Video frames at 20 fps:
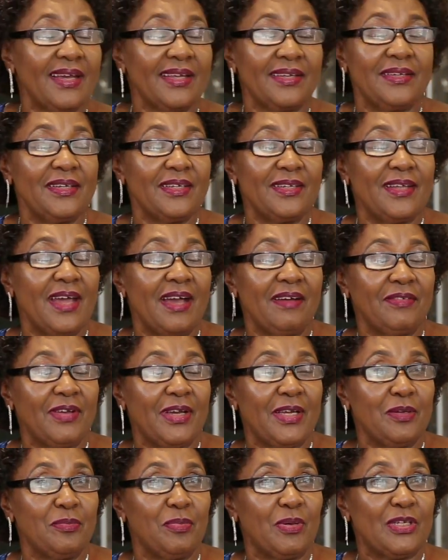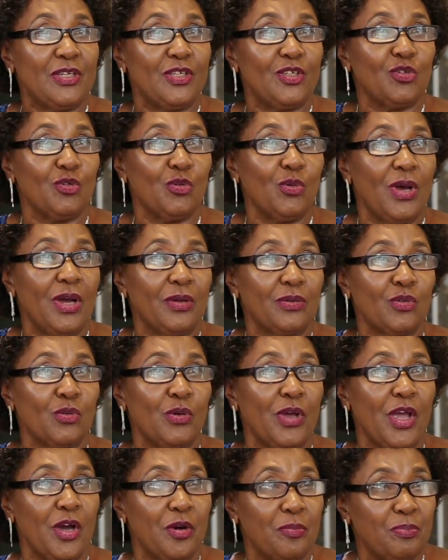I didn't have anybody to
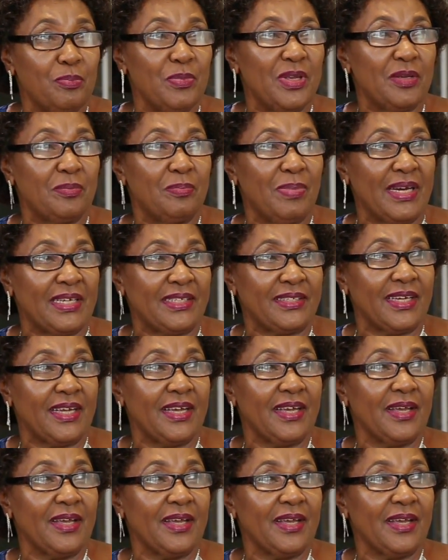help me, but